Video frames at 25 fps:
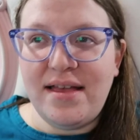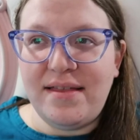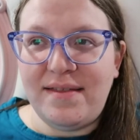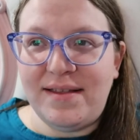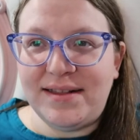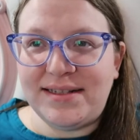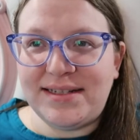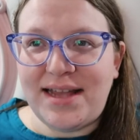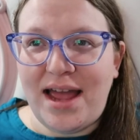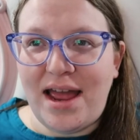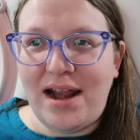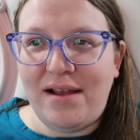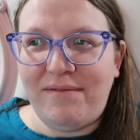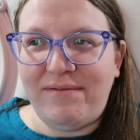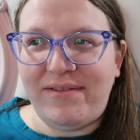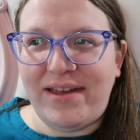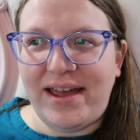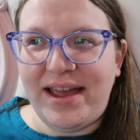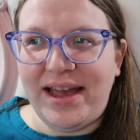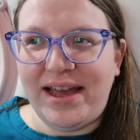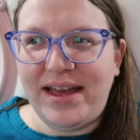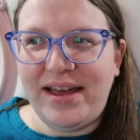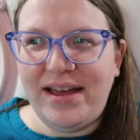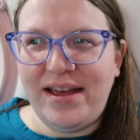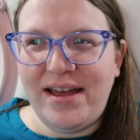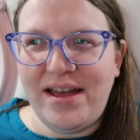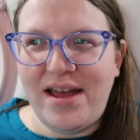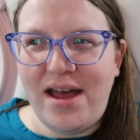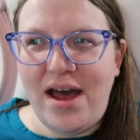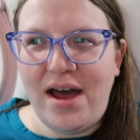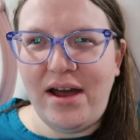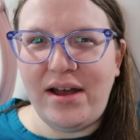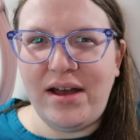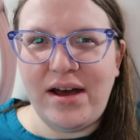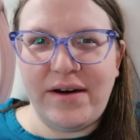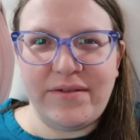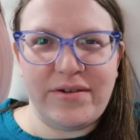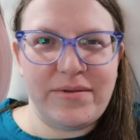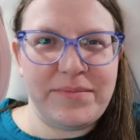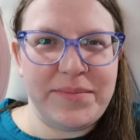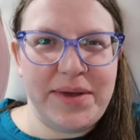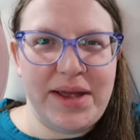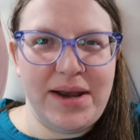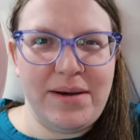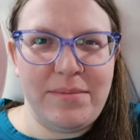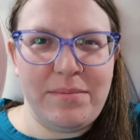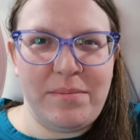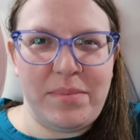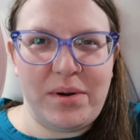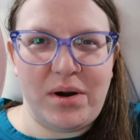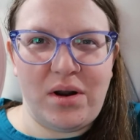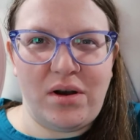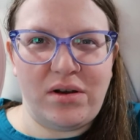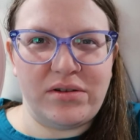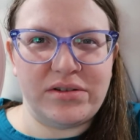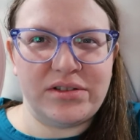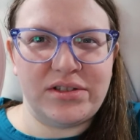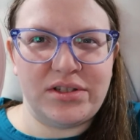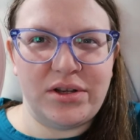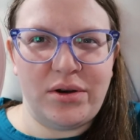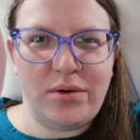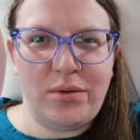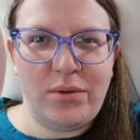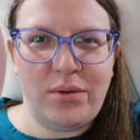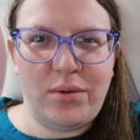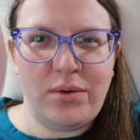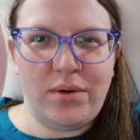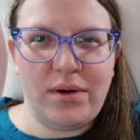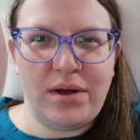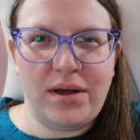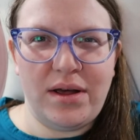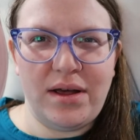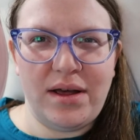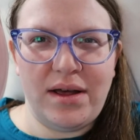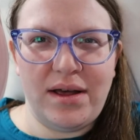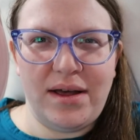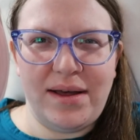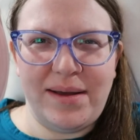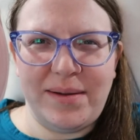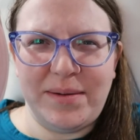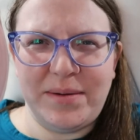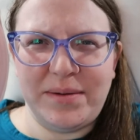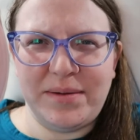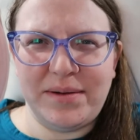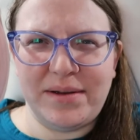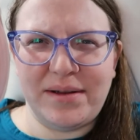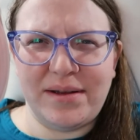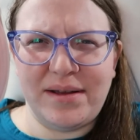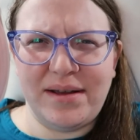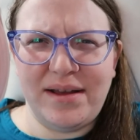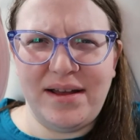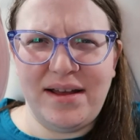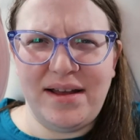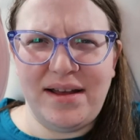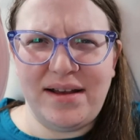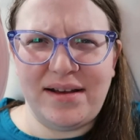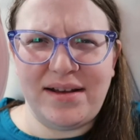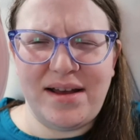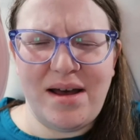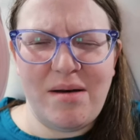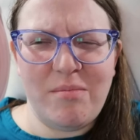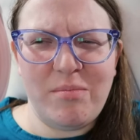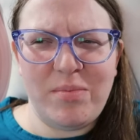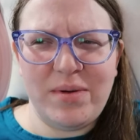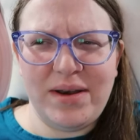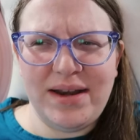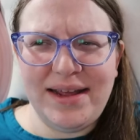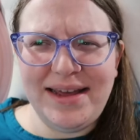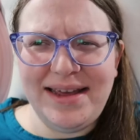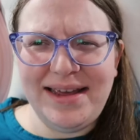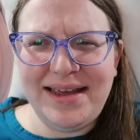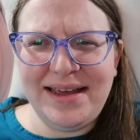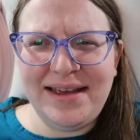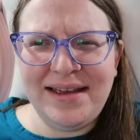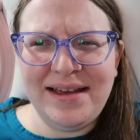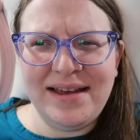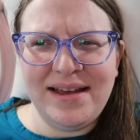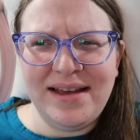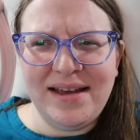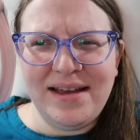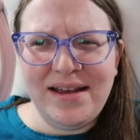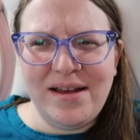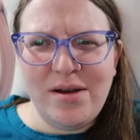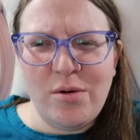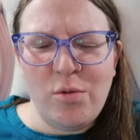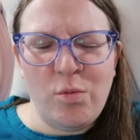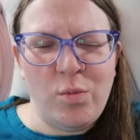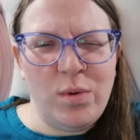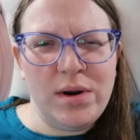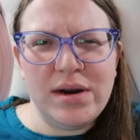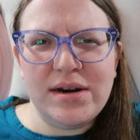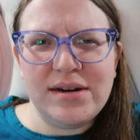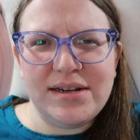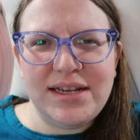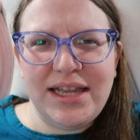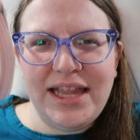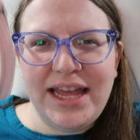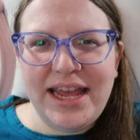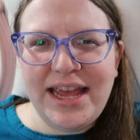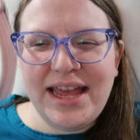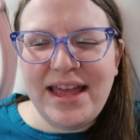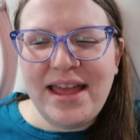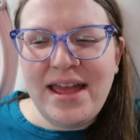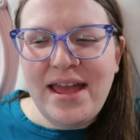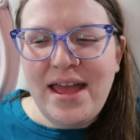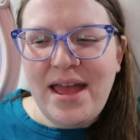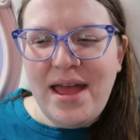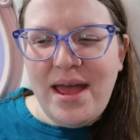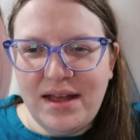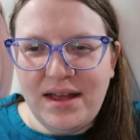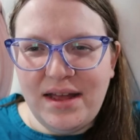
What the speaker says: that's kind of like a government but also a company, weirdly,